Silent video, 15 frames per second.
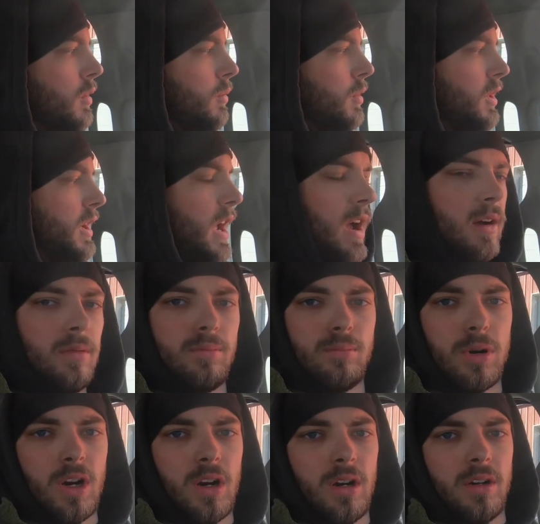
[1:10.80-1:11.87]
But yeah,
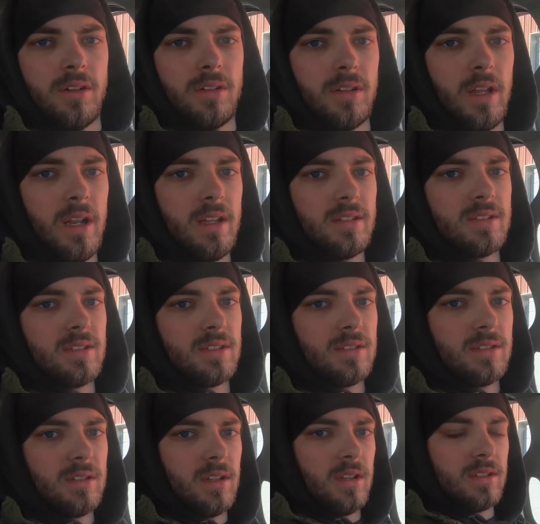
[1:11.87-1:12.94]
it's
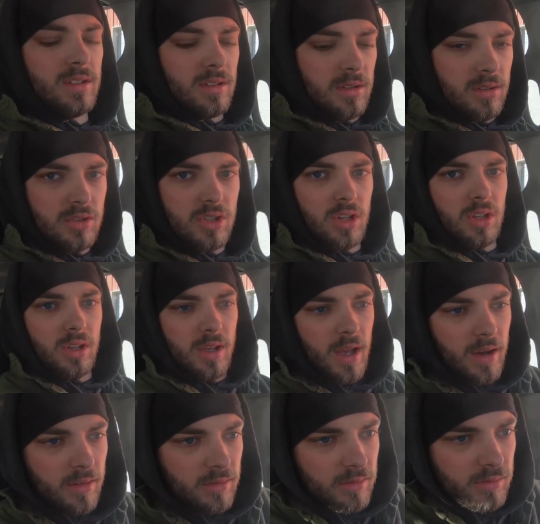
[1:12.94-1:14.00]
a little chilly
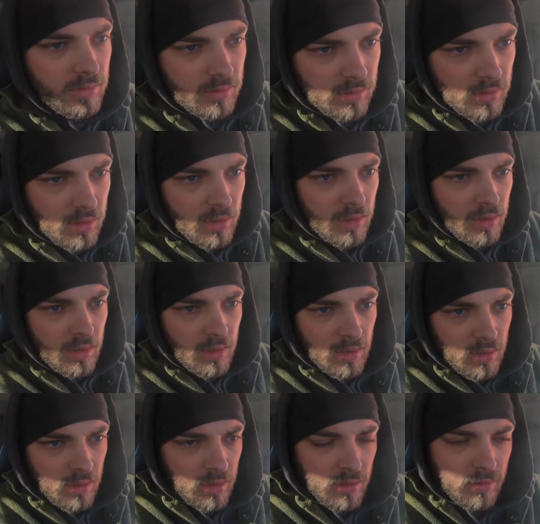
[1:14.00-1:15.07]
out.
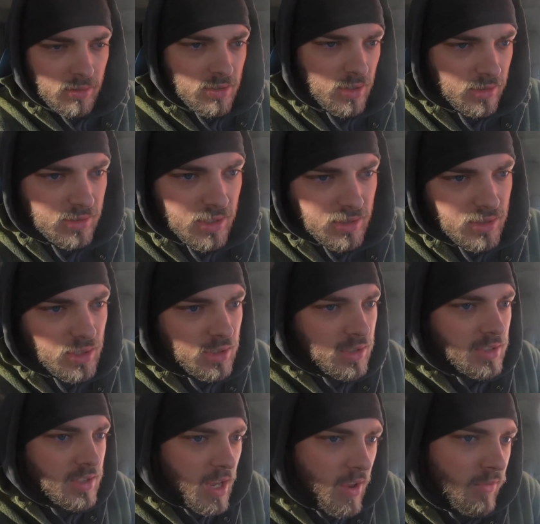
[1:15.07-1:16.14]
My truck says
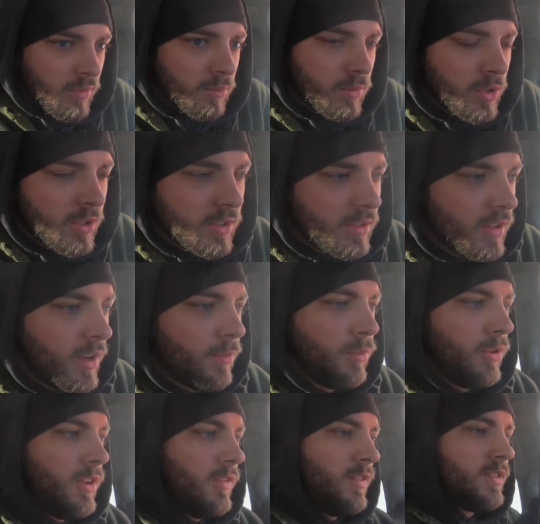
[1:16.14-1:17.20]
37, but I
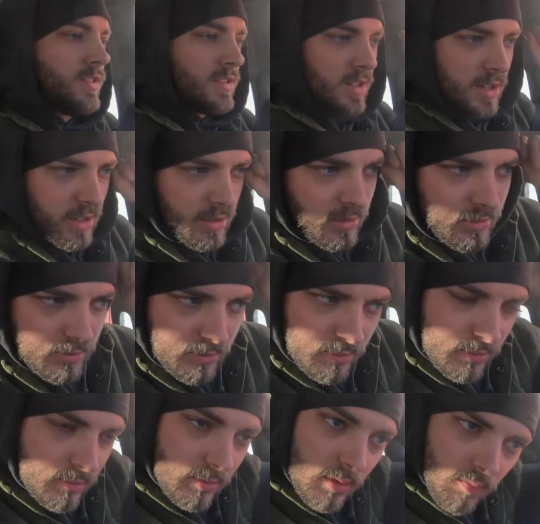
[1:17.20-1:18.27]
believe it's a
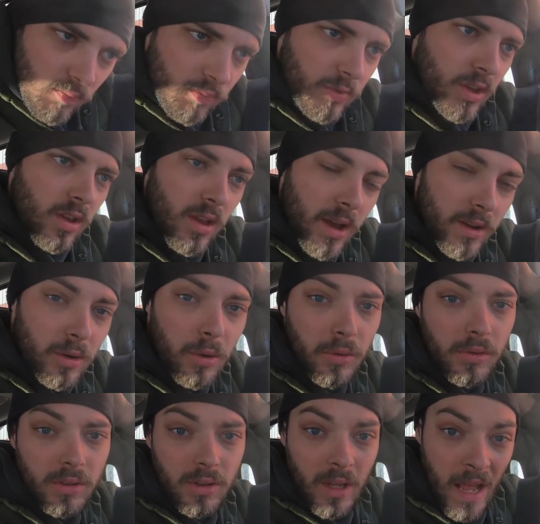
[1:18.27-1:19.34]
lot
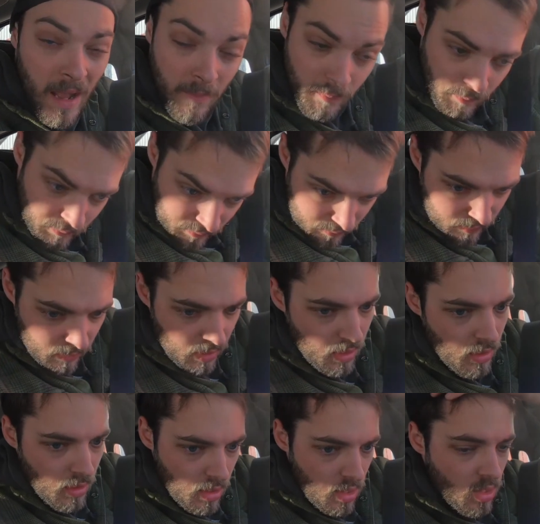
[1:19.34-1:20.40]
colder than that.
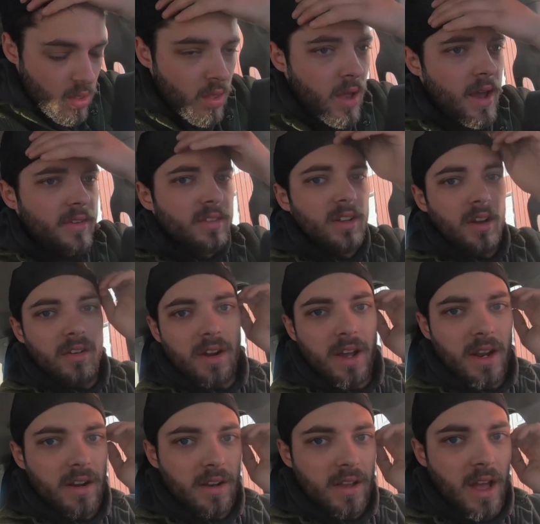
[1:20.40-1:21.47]
Last night when I
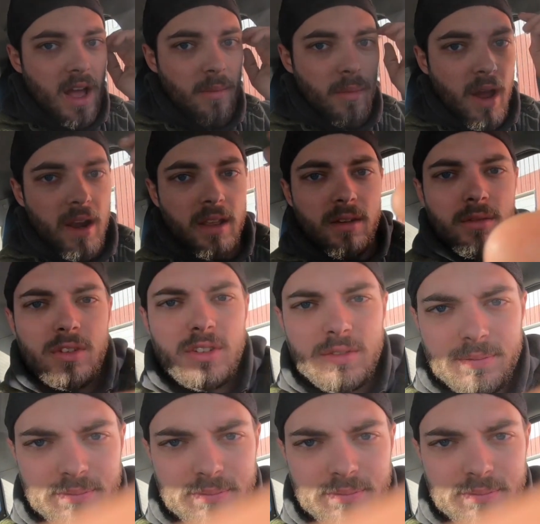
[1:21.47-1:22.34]
got done combining, it was